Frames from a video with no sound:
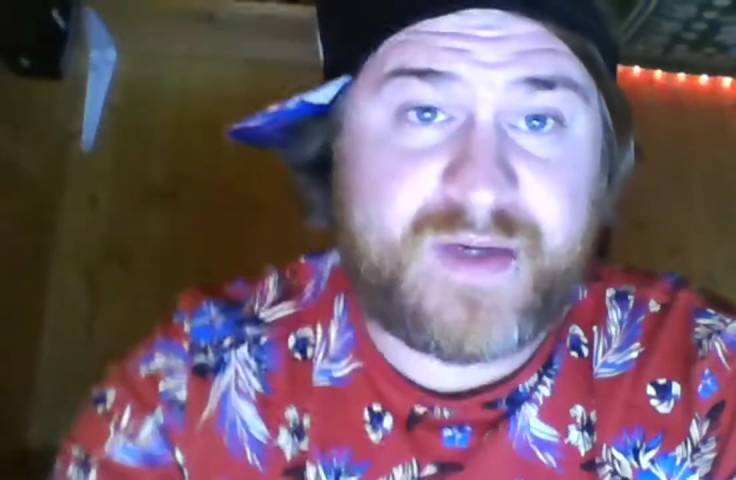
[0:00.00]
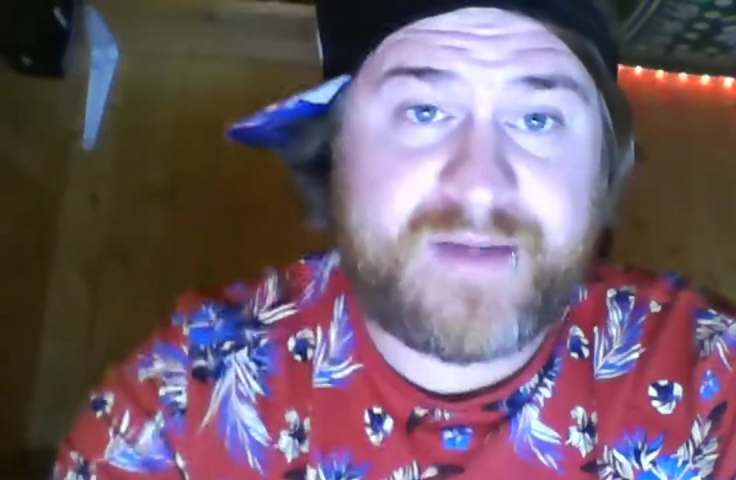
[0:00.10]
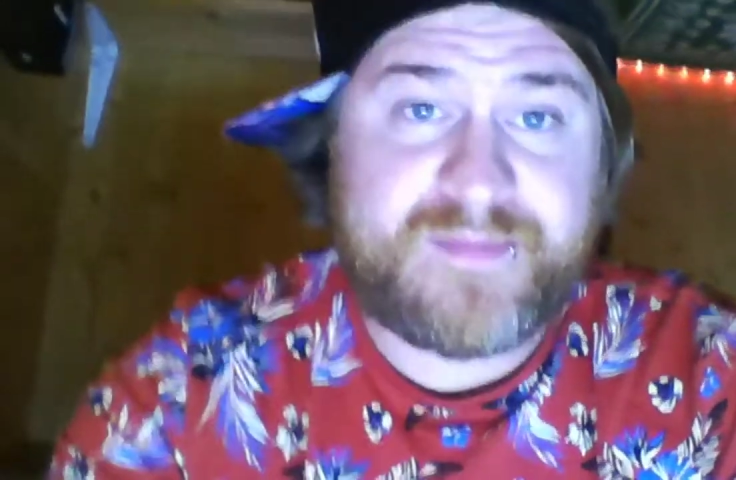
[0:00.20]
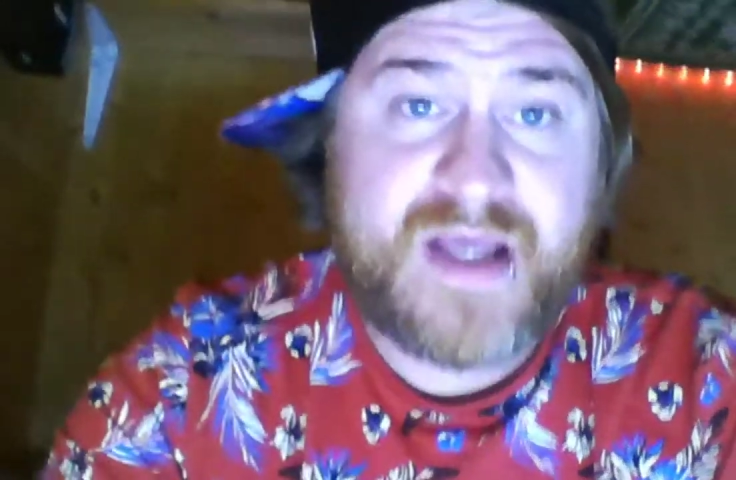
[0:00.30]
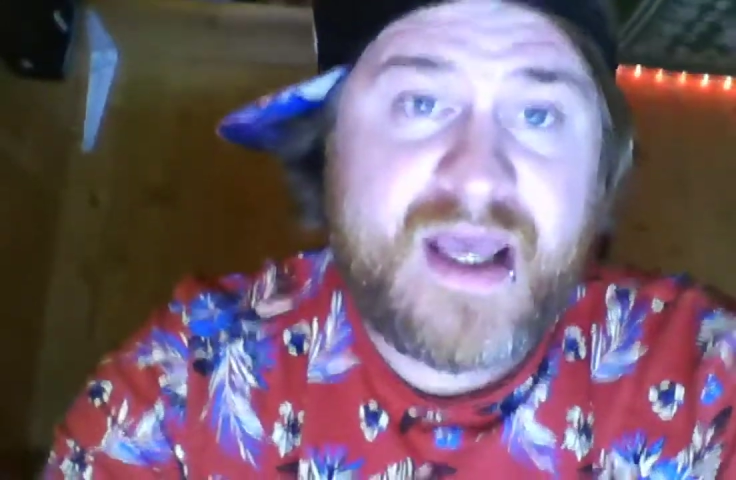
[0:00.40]

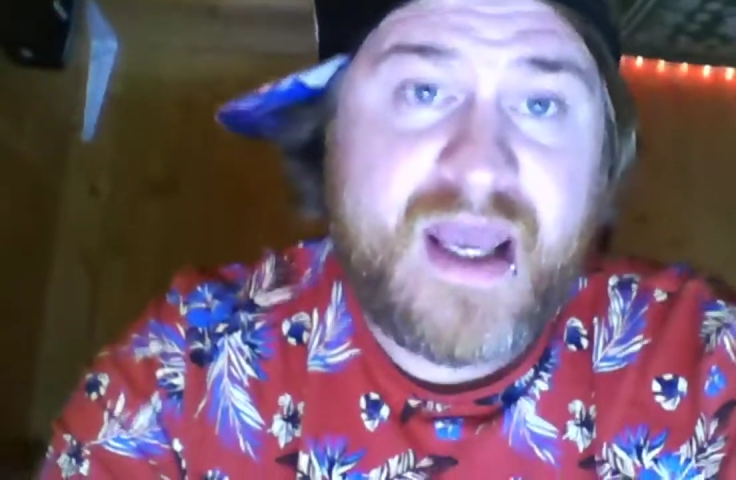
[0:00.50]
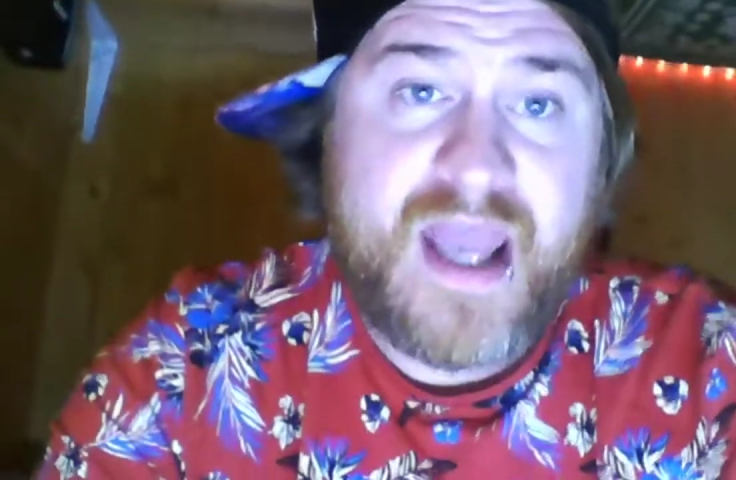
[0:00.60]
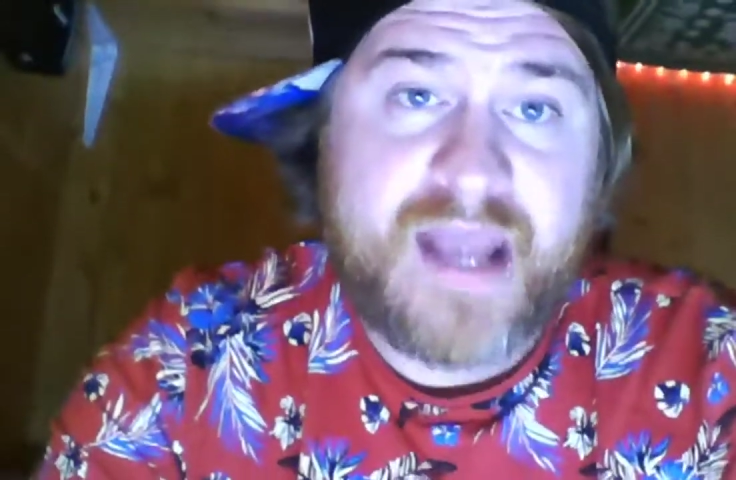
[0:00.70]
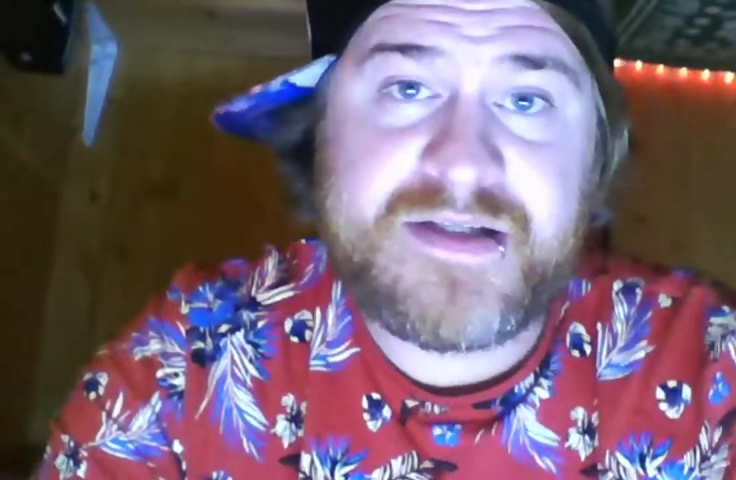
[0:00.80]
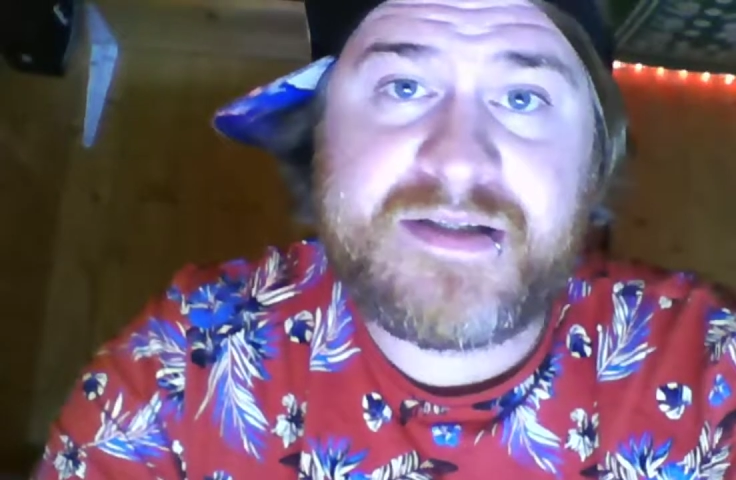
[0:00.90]
we
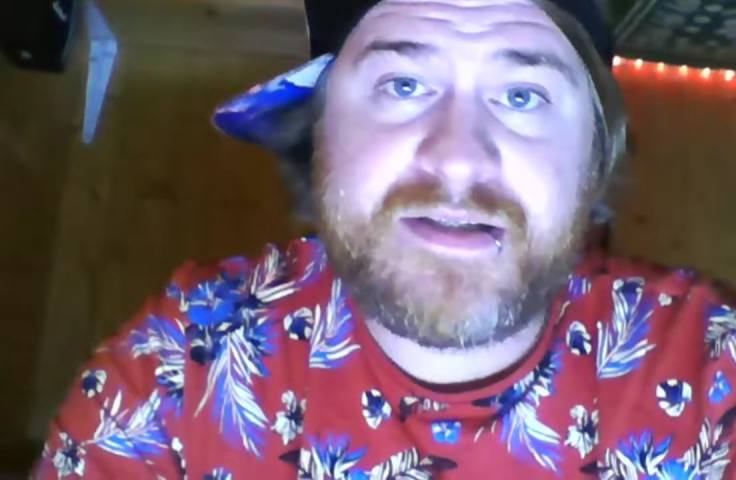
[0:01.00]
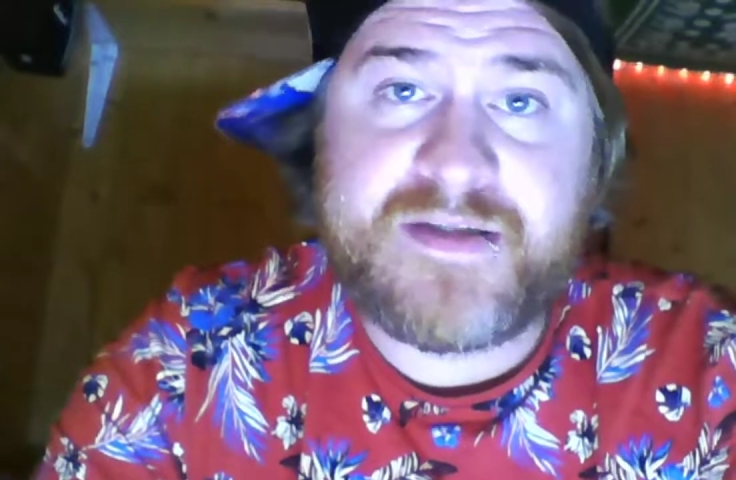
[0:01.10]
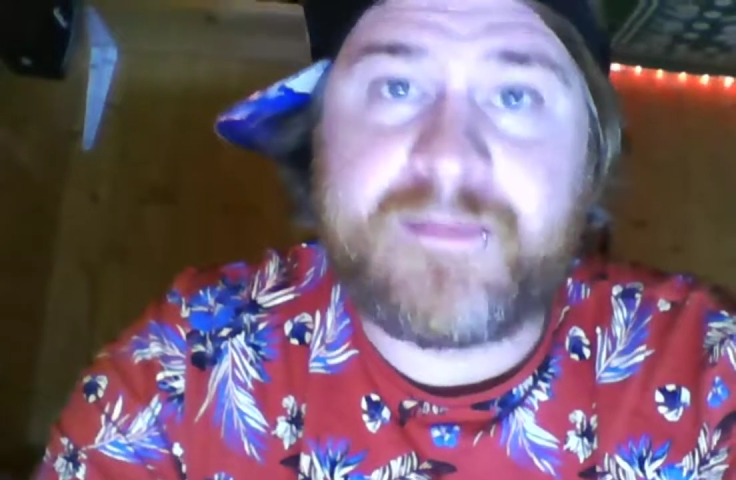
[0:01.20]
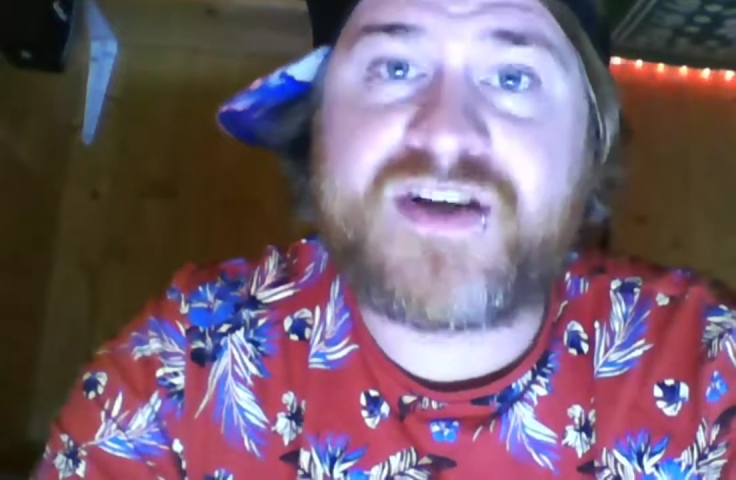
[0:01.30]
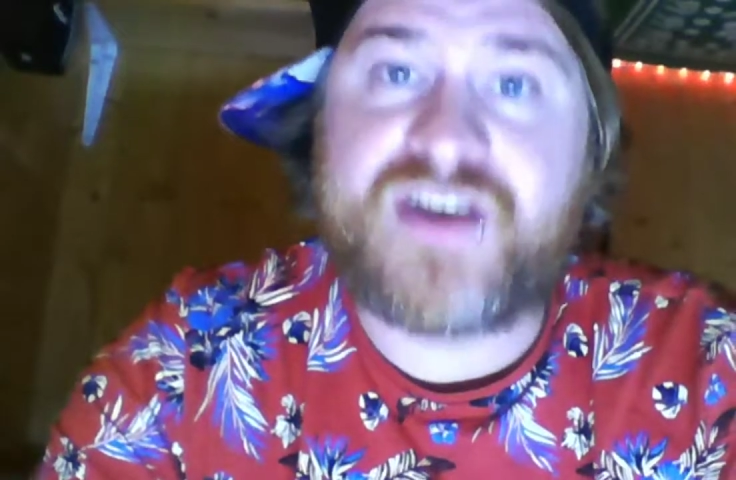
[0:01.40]

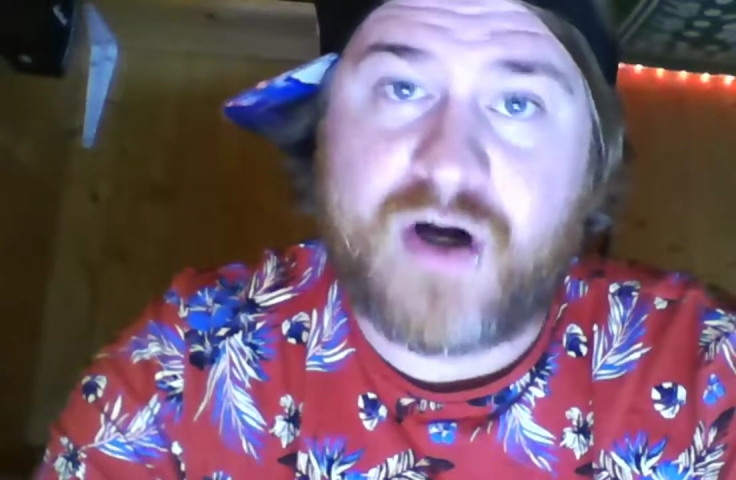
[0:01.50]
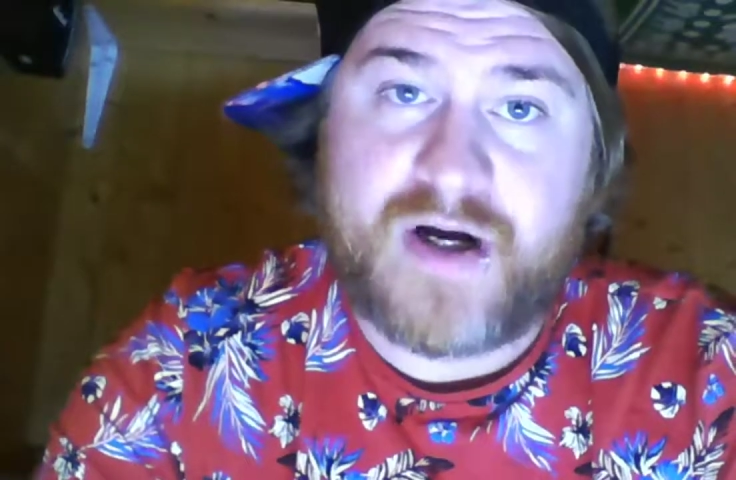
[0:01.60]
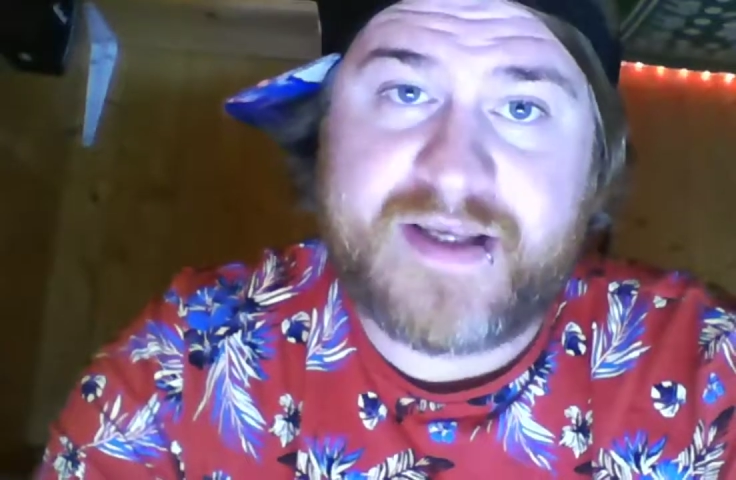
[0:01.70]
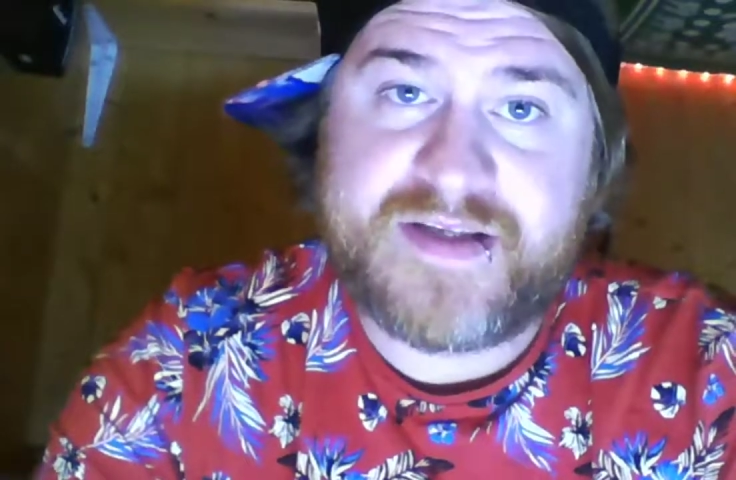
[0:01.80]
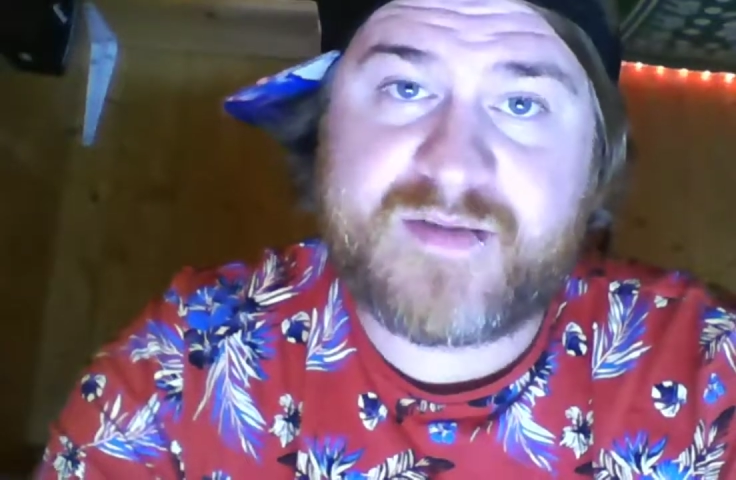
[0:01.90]

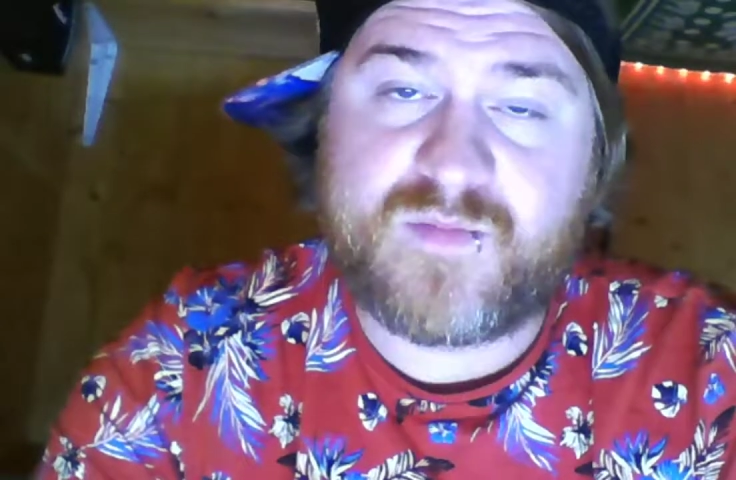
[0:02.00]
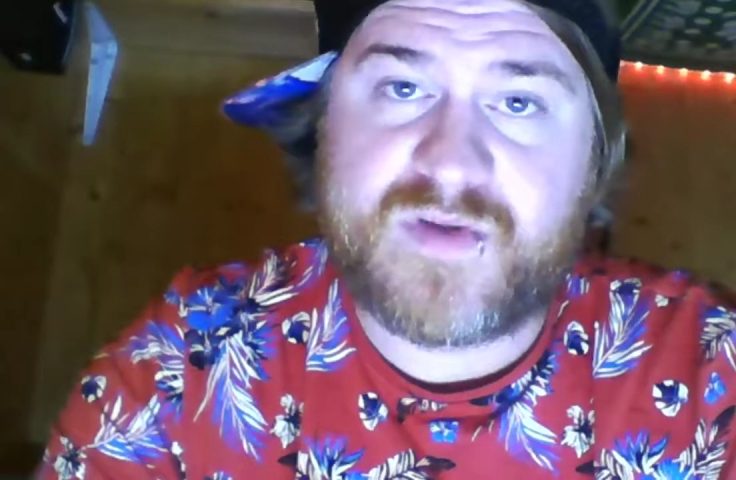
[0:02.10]
intermissionize